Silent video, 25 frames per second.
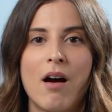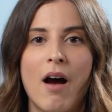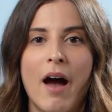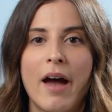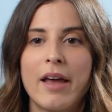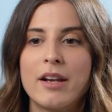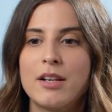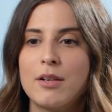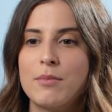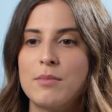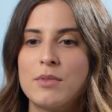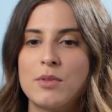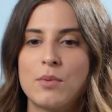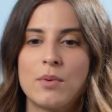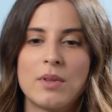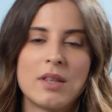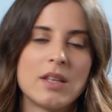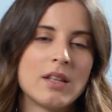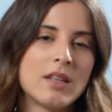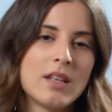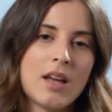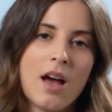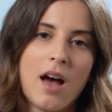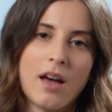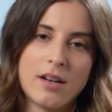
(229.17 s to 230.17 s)
items
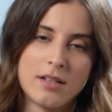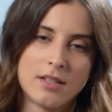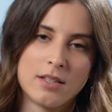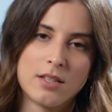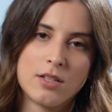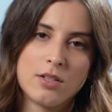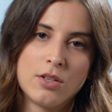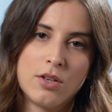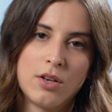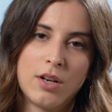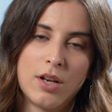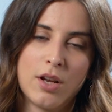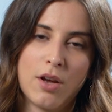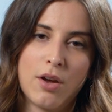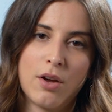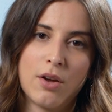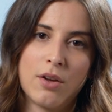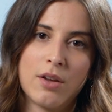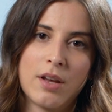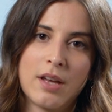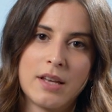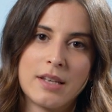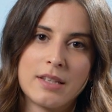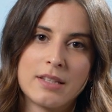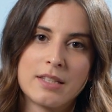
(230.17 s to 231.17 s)
within the artist
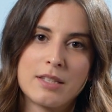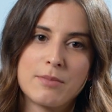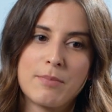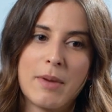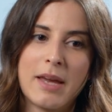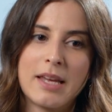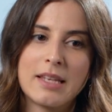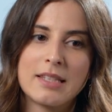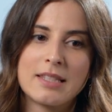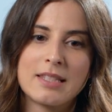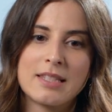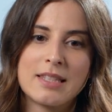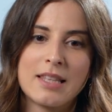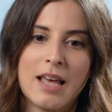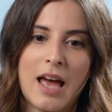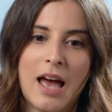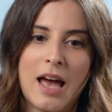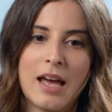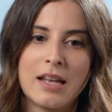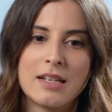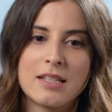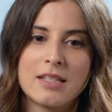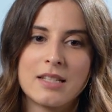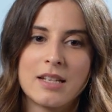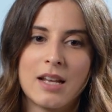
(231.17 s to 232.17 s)
studio, a space
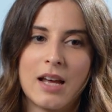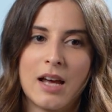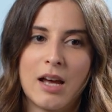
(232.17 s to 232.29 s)
that